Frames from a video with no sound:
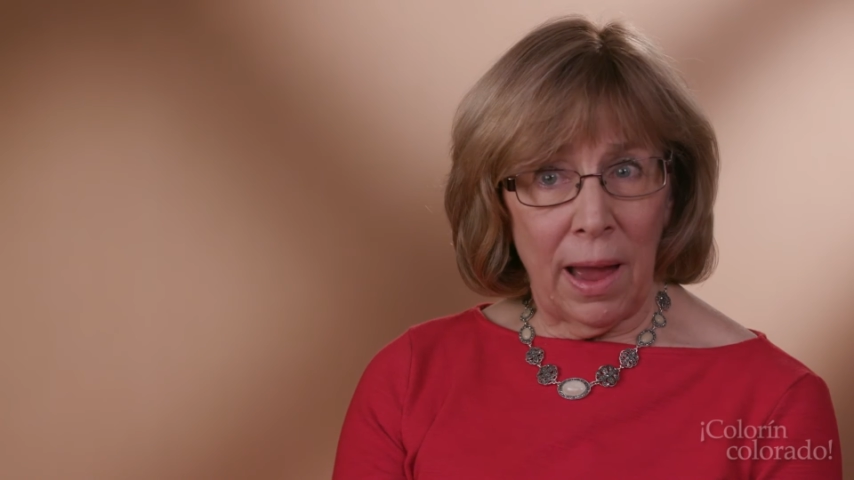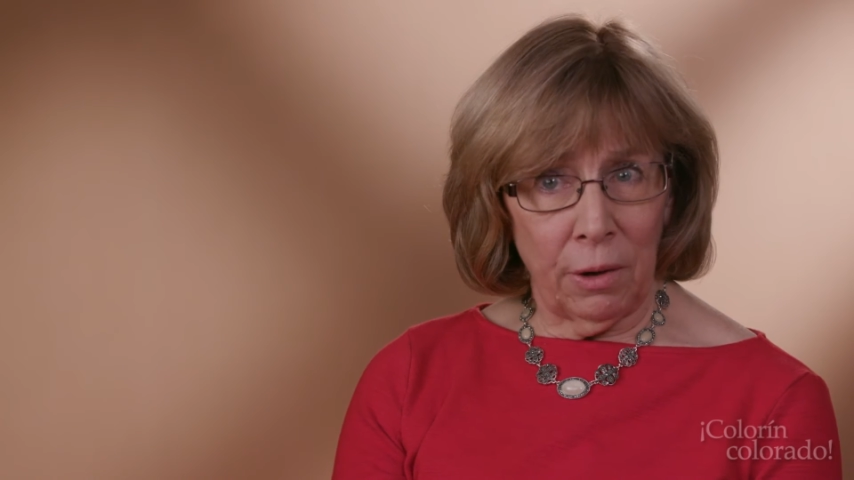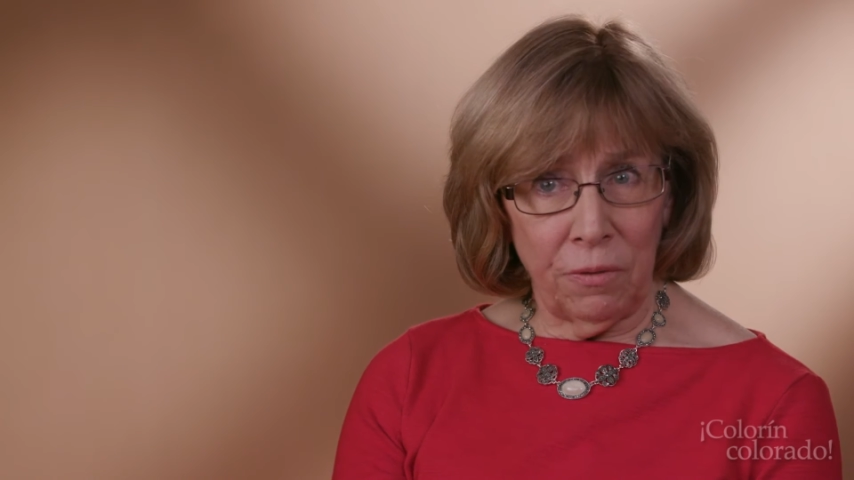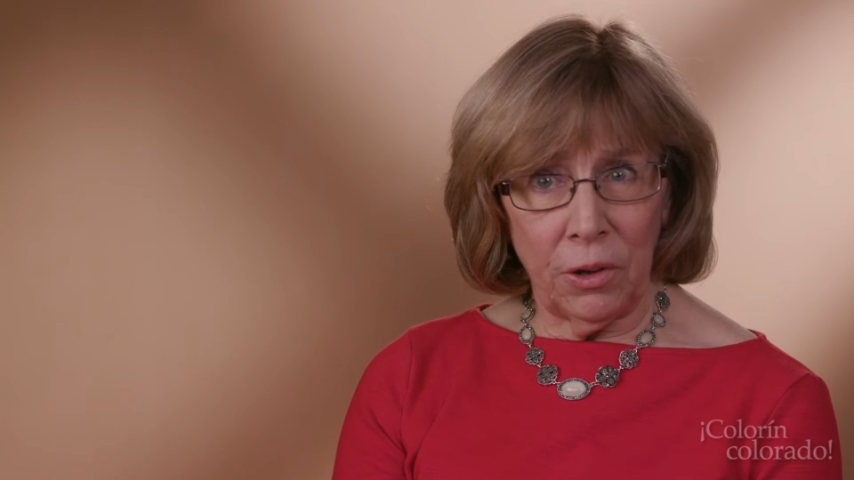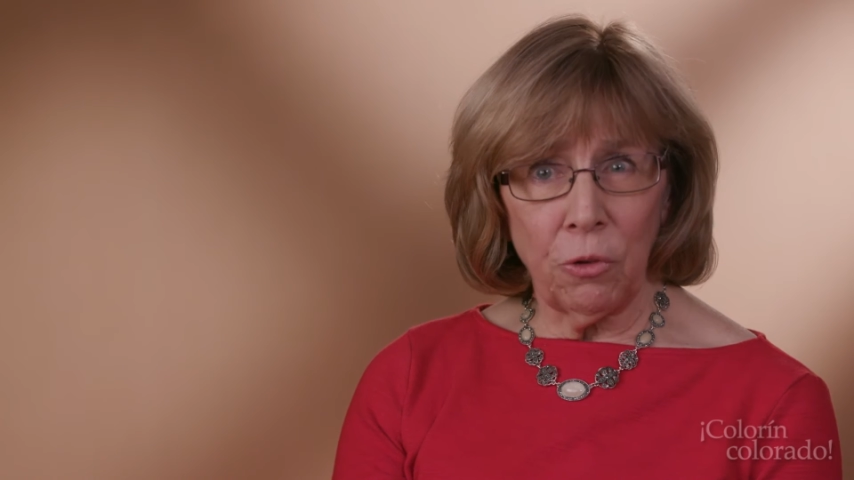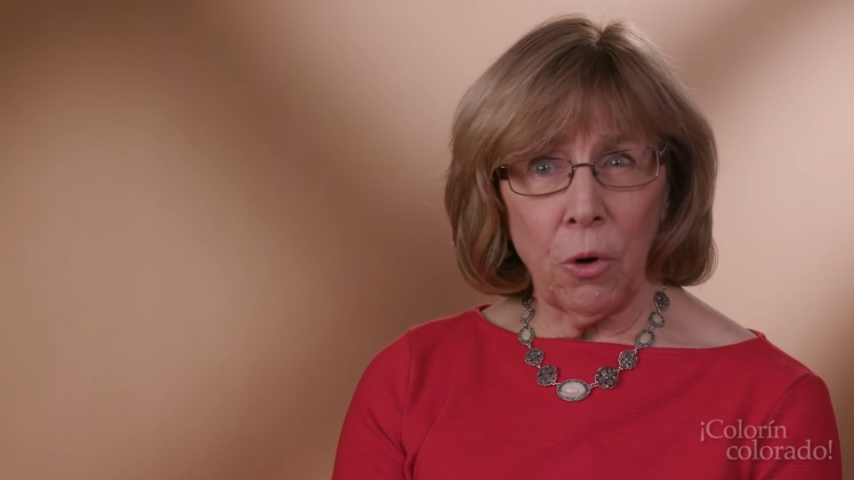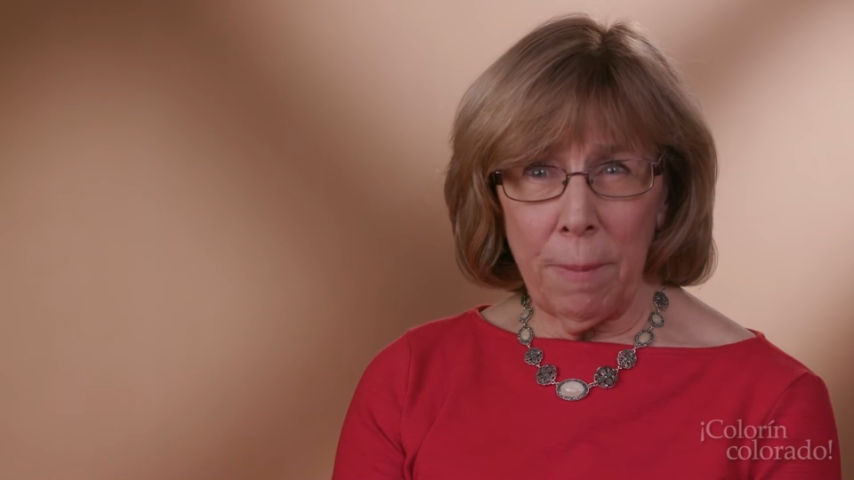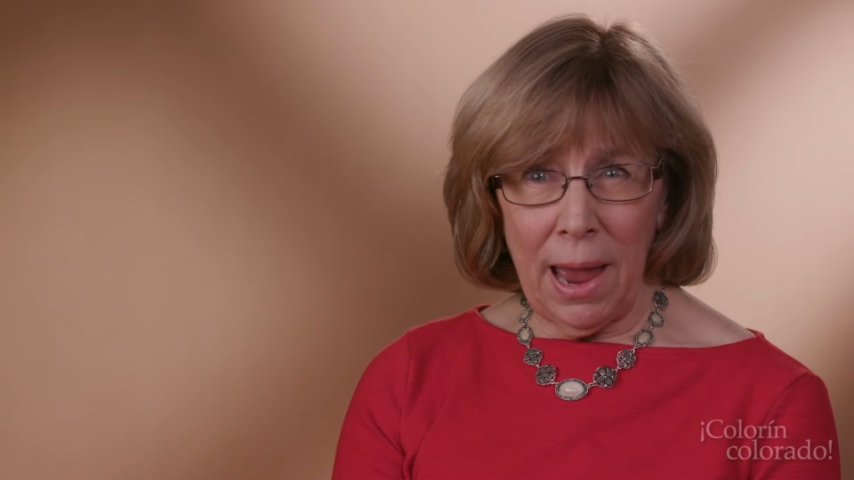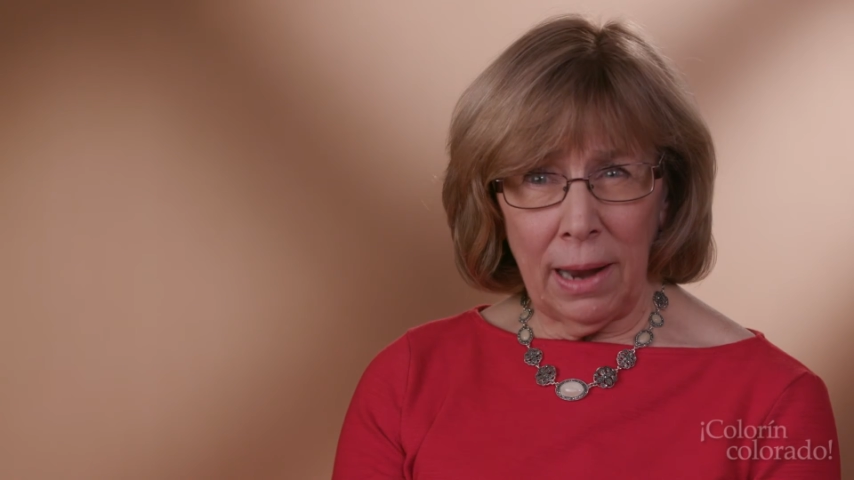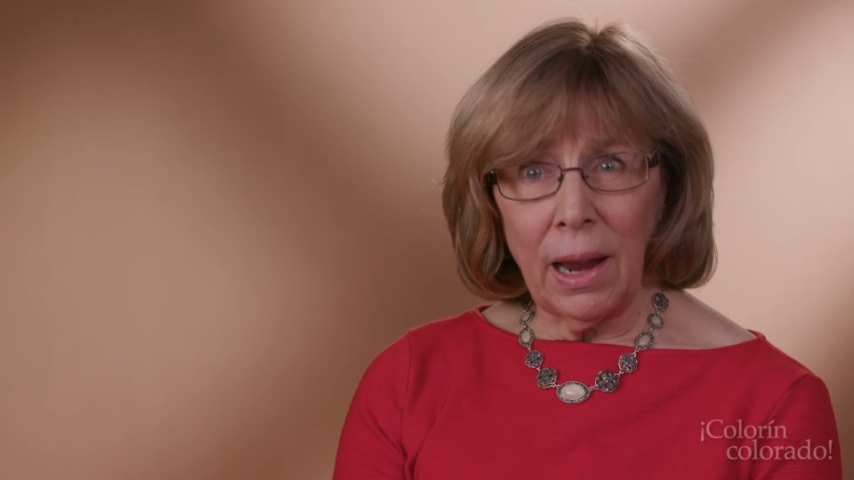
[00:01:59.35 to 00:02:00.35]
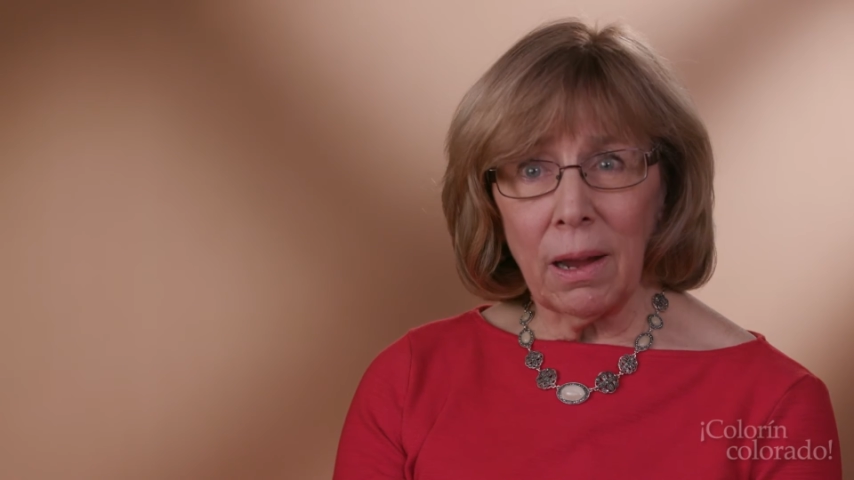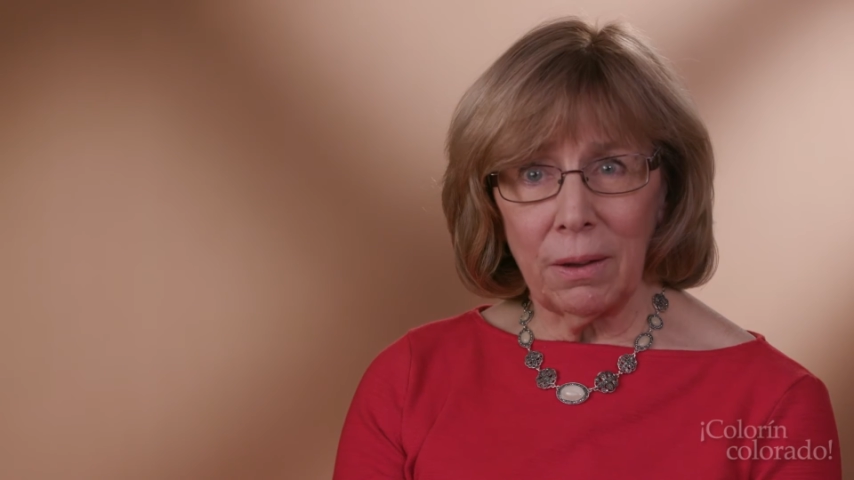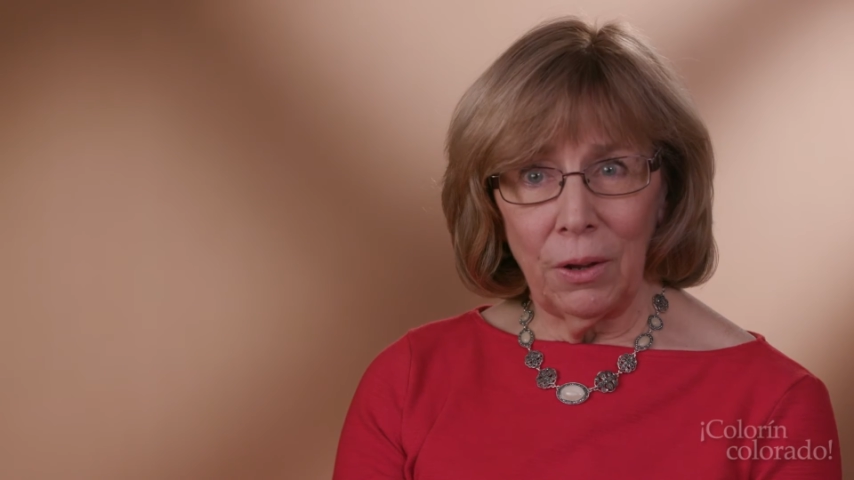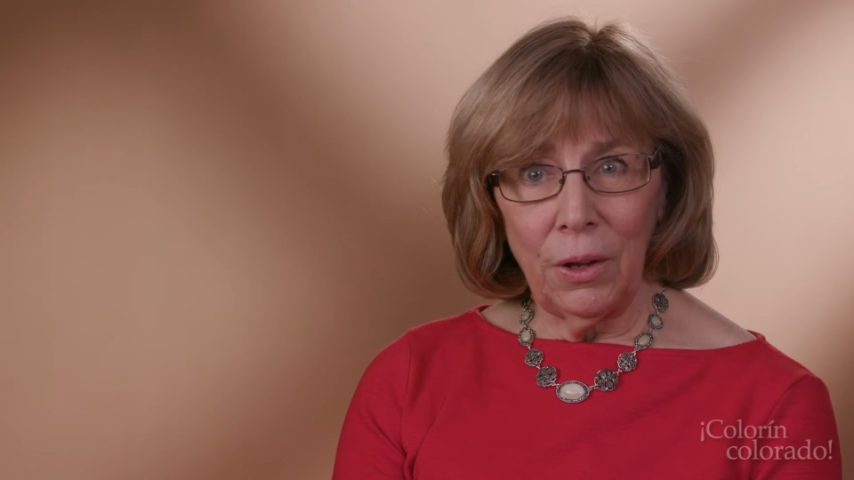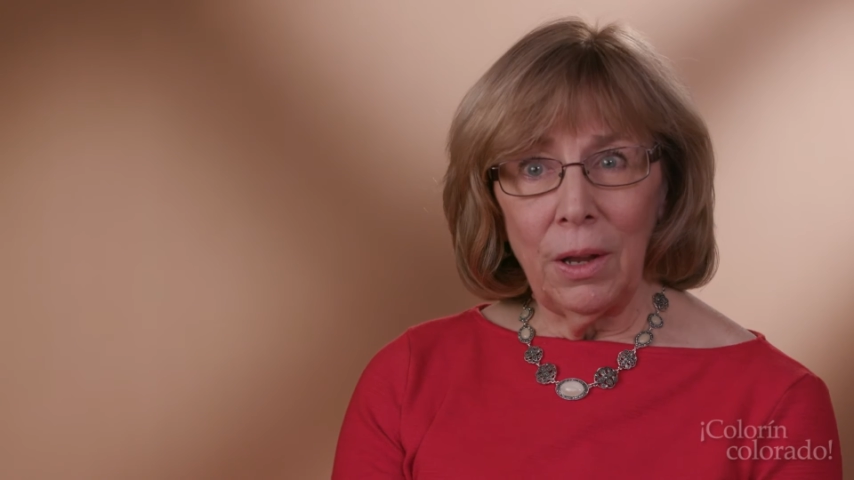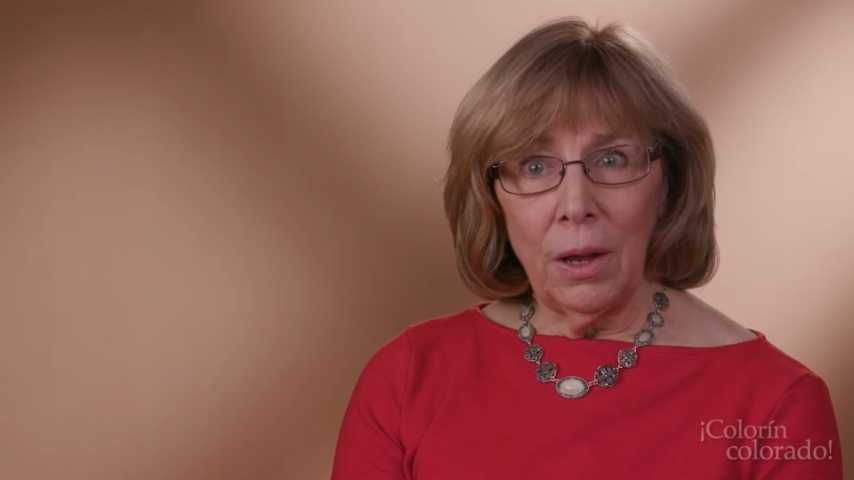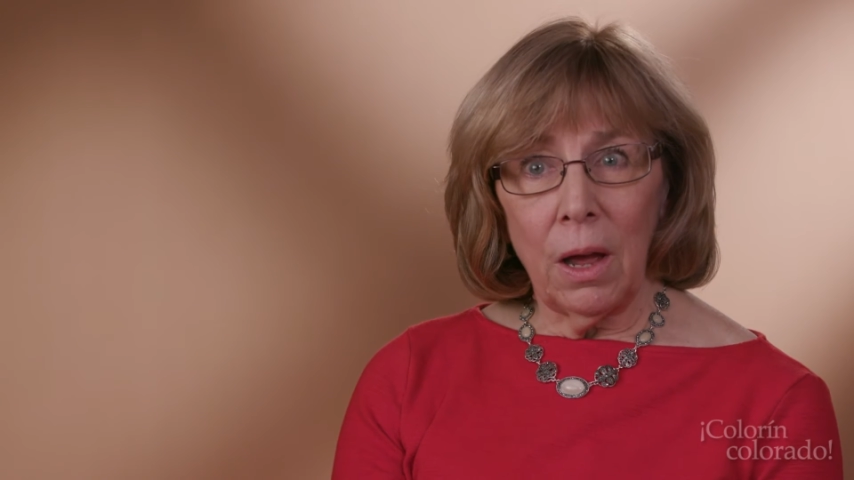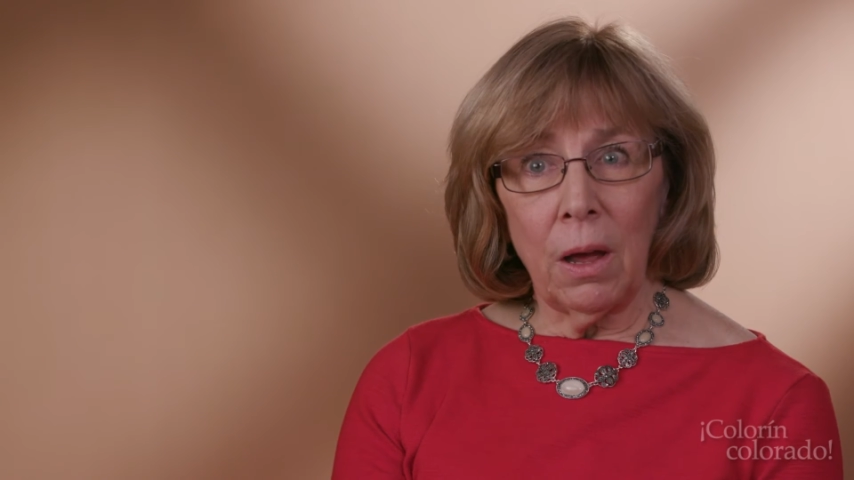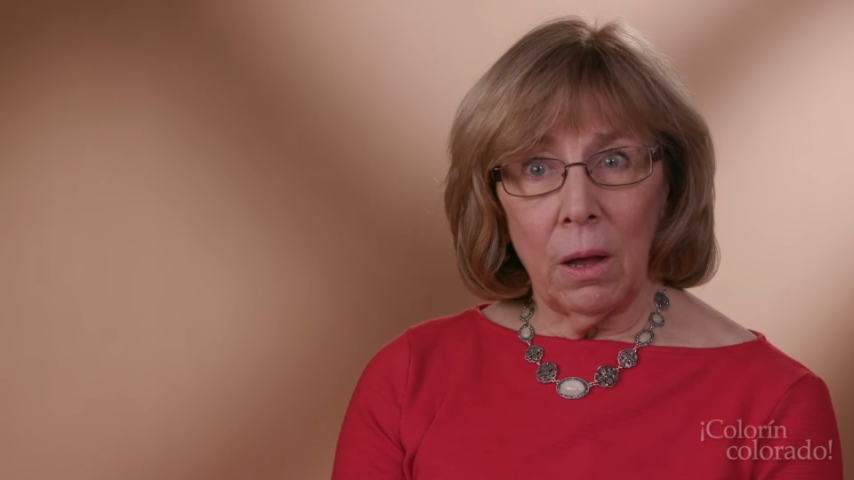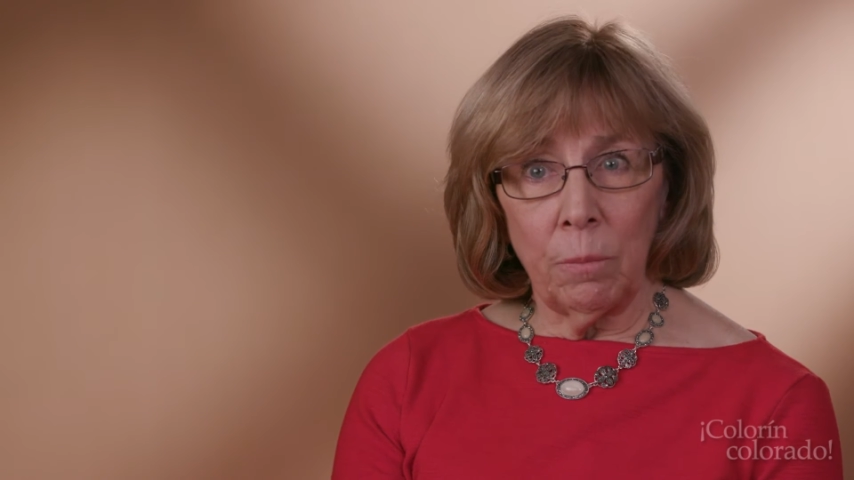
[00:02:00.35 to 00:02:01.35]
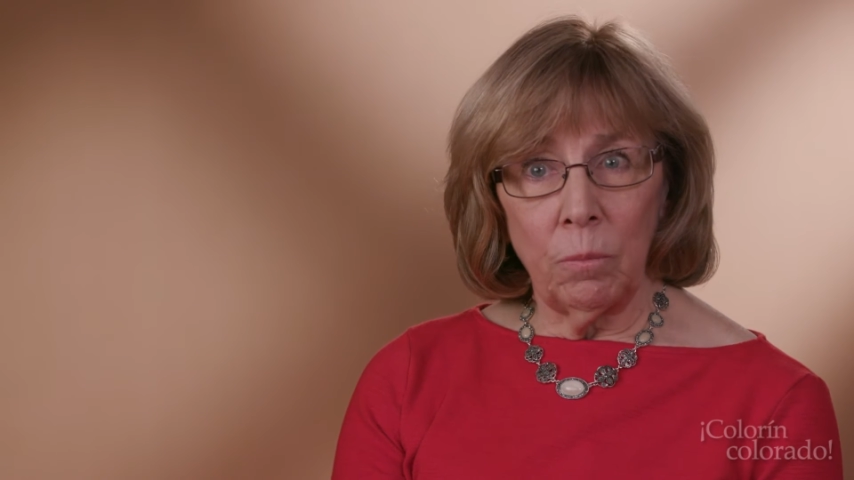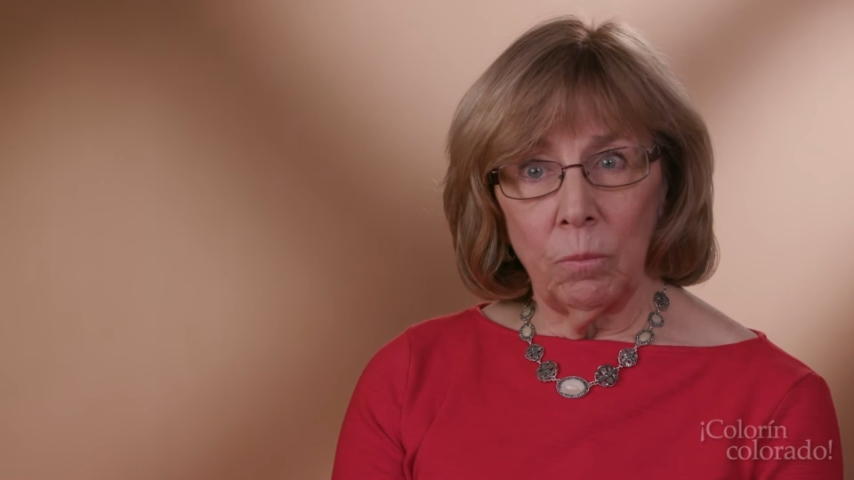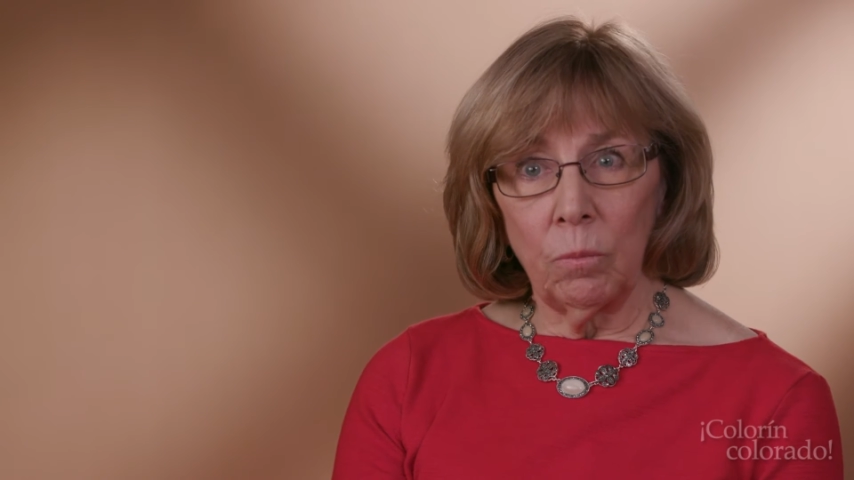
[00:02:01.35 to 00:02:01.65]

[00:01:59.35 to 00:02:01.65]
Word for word: out of a traumatic um,